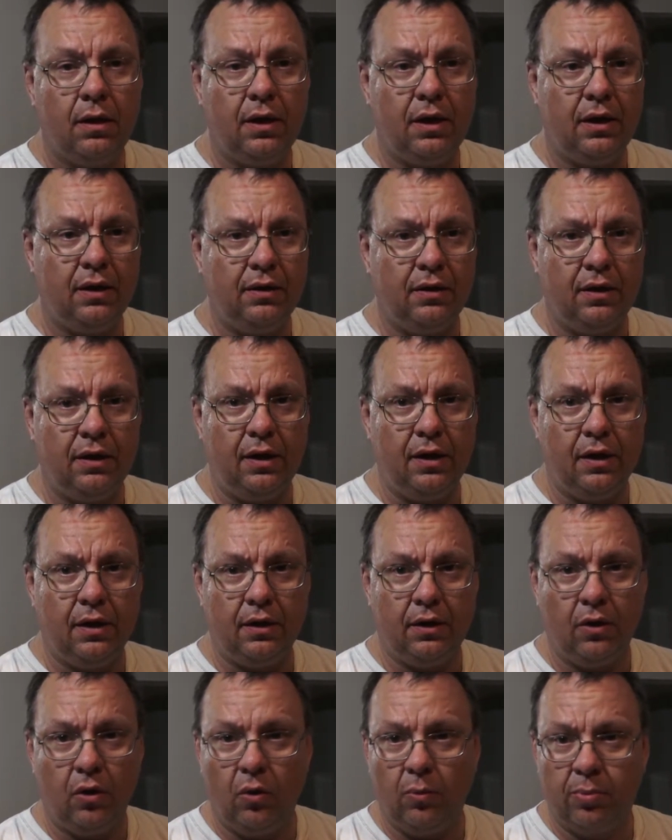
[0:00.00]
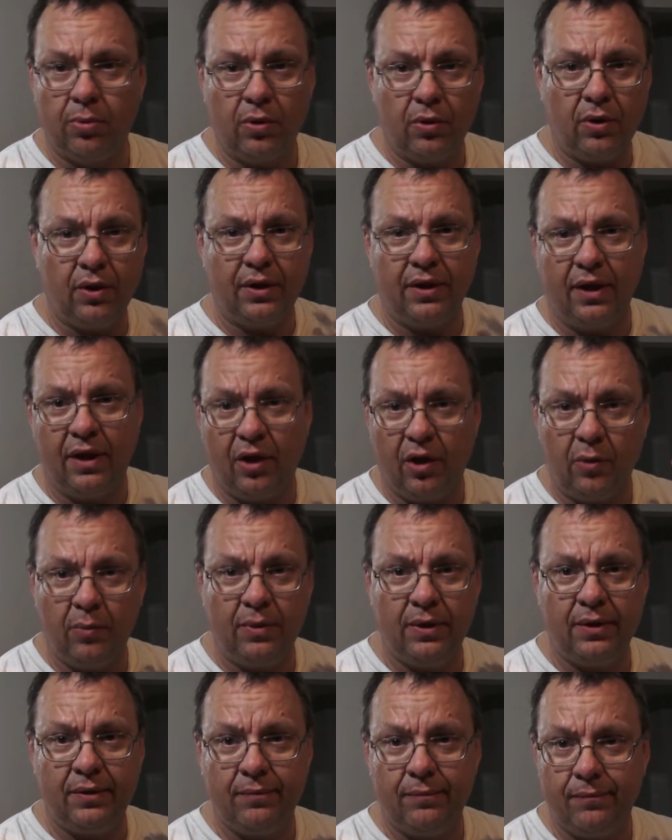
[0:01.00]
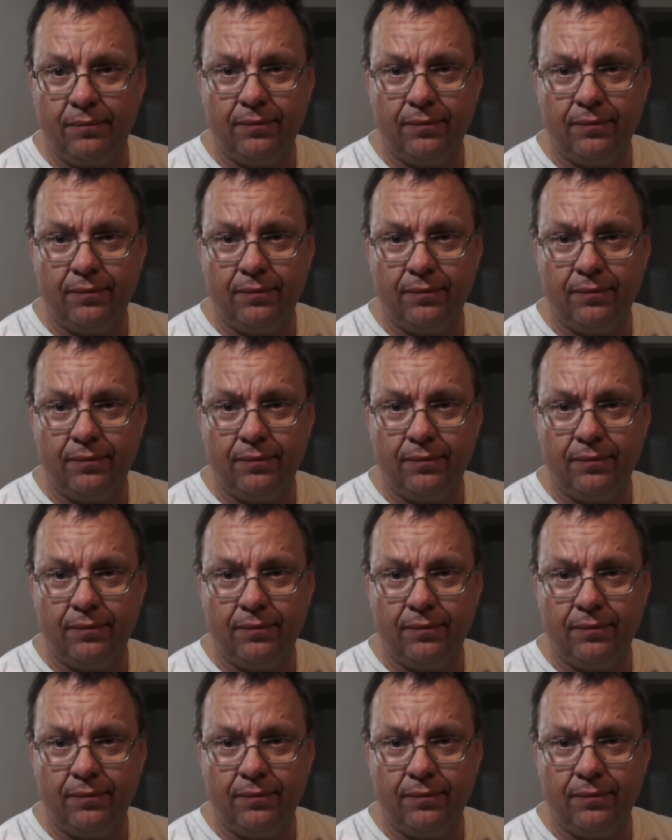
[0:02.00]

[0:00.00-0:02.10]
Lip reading: And the GoPro and the helmet,